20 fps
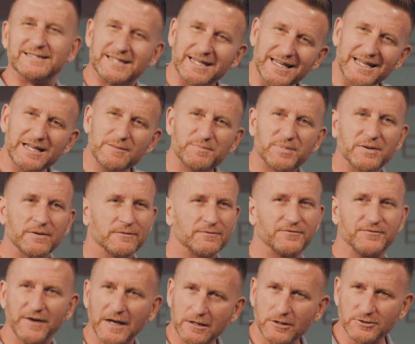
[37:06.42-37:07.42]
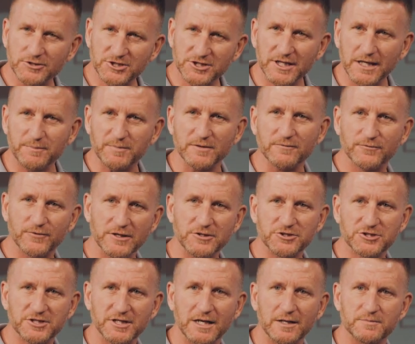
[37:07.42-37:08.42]
deep fellowship and
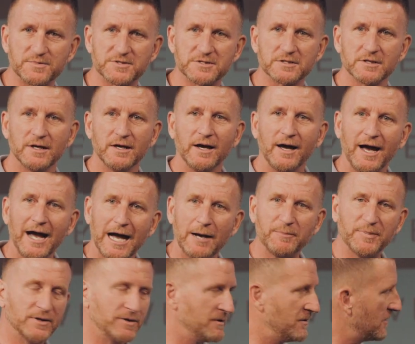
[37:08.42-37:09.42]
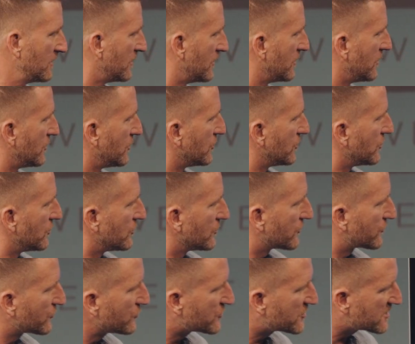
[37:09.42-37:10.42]
friendships happen
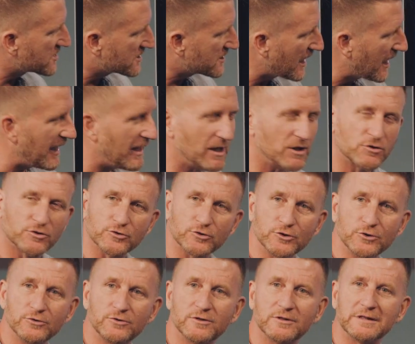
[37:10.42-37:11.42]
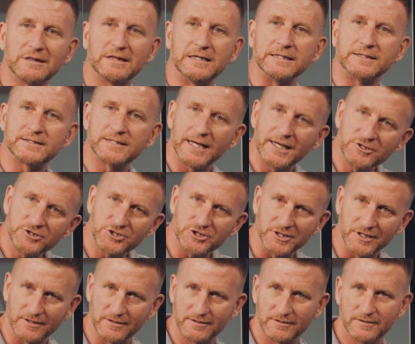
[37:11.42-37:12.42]
through staying through the
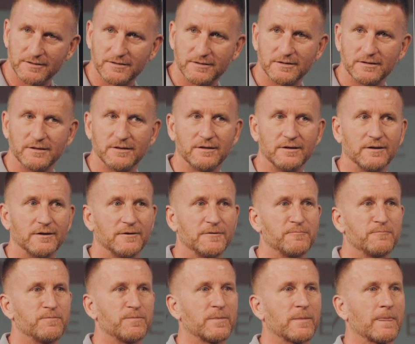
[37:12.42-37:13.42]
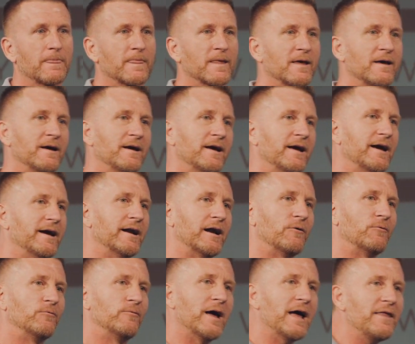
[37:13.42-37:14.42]
tension. And I
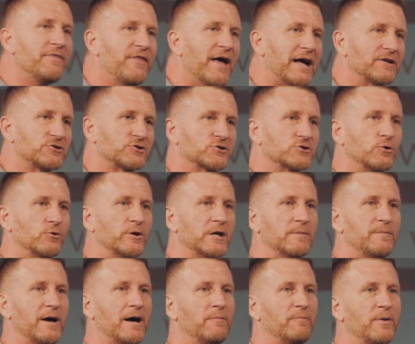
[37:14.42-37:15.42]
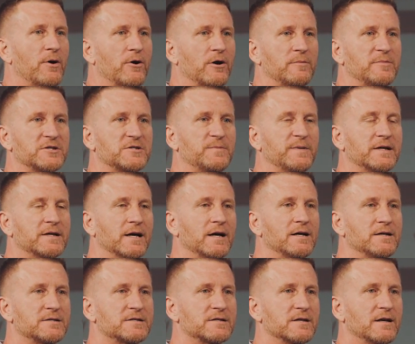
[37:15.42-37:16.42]
read that story about Barnabas
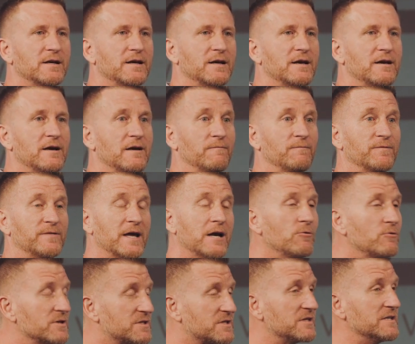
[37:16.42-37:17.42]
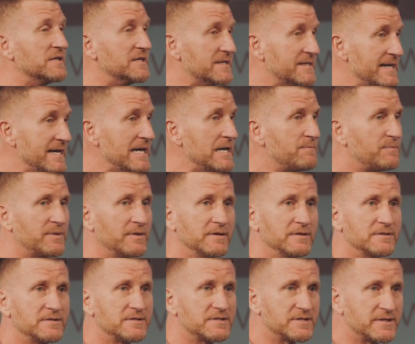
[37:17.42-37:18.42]
because there was
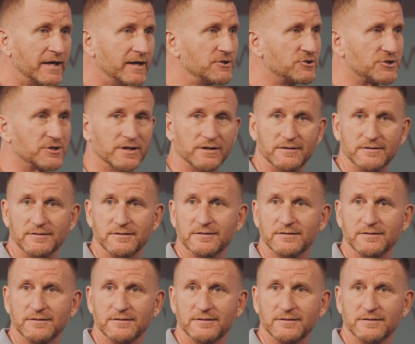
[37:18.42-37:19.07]
deep tension.